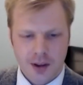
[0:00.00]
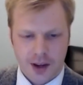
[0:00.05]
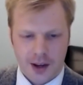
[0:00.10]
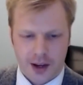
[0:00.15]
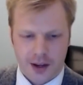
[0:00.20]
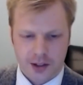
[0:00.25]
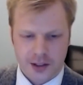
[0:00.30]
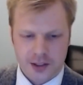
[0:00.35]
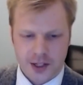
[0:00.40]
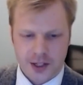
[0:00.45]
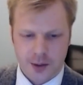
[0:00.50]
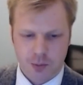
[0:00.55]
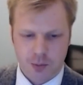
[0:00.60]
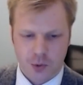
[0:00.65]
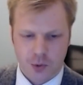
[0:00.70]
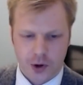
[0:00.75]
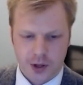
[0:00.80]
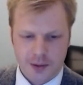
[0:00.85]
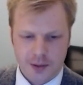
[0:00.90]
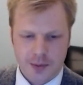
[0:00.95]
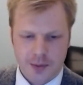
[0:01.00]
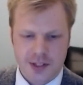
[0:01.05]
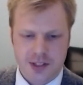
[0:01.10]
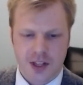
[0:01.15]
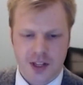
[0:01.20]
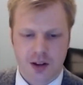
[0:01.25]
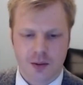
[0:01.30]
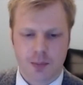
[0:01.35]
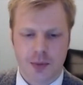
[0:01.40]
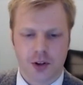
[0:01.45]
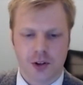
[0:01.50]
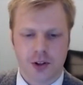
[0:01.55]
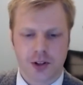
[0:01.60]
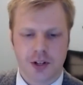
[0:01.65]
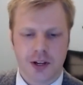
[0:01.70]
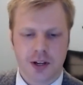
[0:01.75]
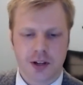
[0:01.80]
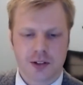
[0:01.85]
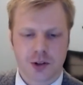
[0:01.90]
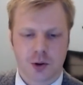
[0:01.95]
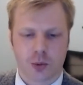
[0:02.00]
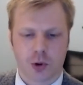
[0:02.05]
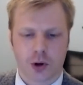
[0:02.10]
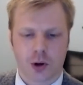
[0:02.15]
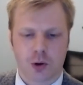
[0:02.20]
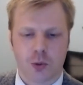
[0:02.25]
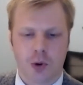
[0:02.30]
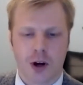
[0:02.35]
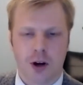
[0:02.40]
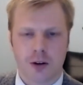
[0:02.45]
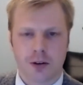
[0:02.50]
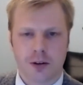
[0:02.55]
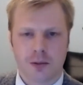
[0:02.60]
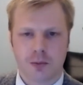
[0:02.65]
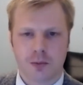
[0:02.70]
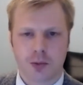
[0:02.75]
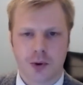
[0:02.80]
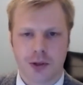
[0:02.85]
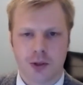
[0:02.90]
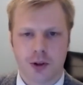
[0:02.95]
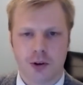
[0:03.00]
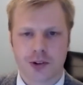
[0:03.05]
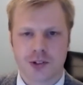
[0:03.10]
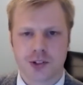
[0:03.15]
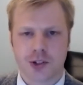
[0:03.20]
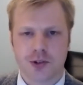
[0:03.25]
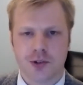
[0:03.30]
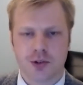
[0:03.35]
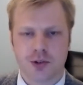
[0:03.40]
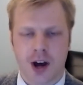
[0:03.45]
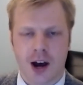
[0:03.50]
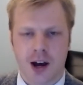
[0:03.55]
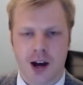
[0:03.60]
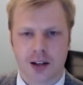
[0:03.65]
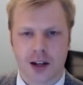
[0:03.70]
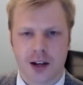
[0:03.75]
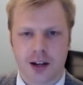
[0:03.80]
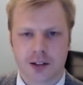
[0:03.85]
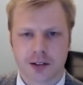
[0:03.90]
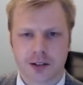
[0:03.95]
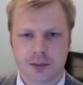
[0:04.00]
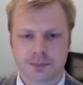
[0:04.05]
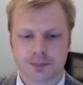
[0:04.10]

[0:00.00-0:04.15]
and teamwork is the ability to work well with those you do not like.